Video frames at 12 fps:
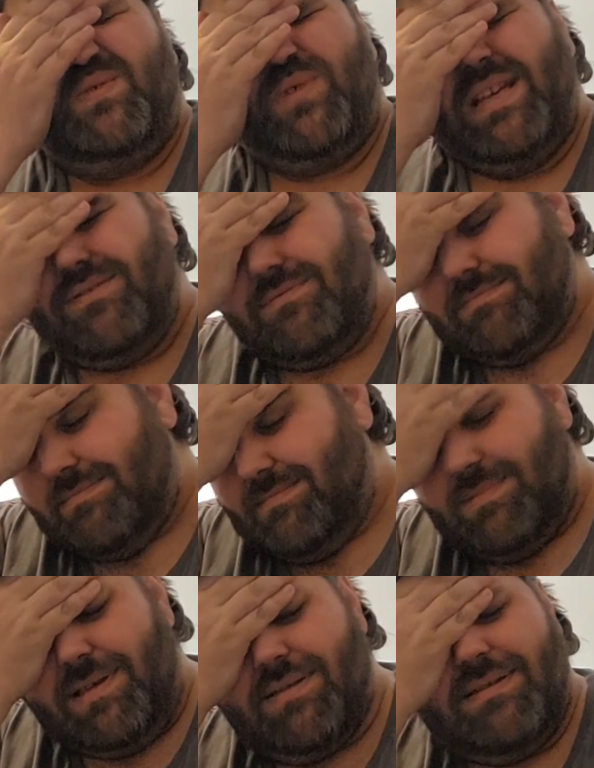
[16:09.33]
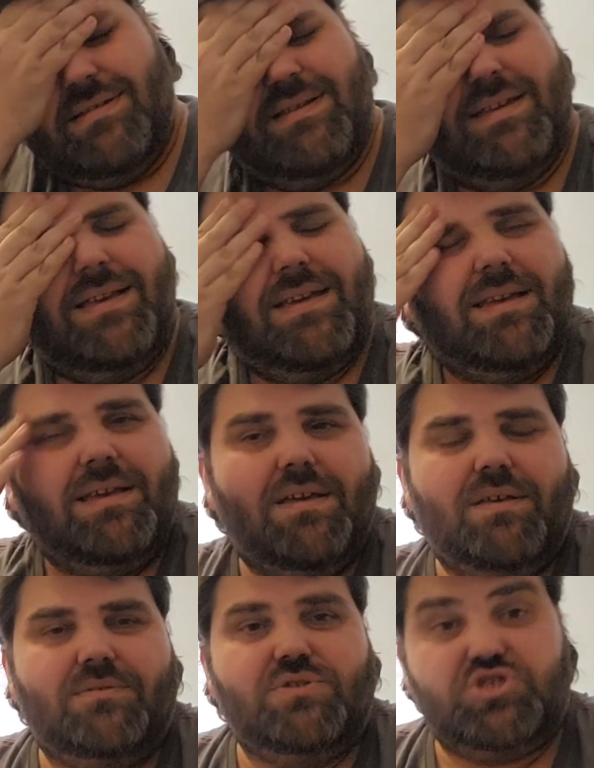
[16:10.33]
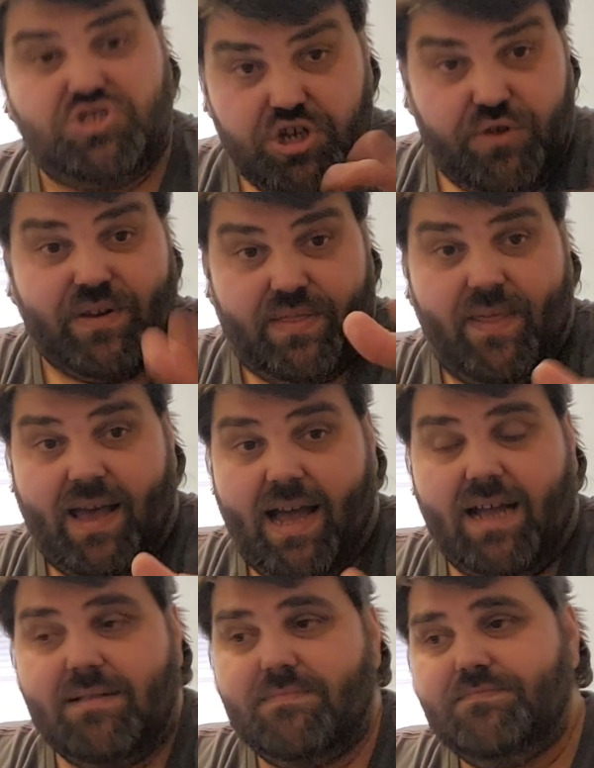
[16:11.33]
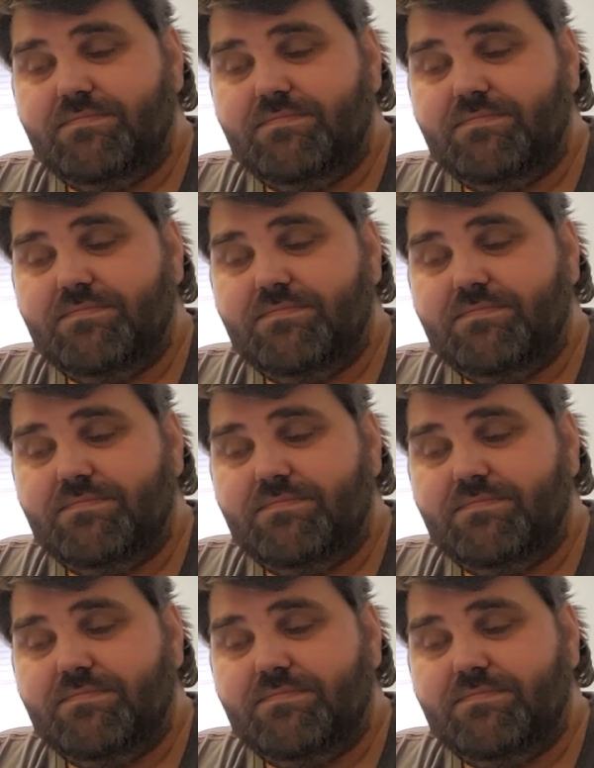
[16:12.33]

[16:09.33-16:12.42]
Well, during that,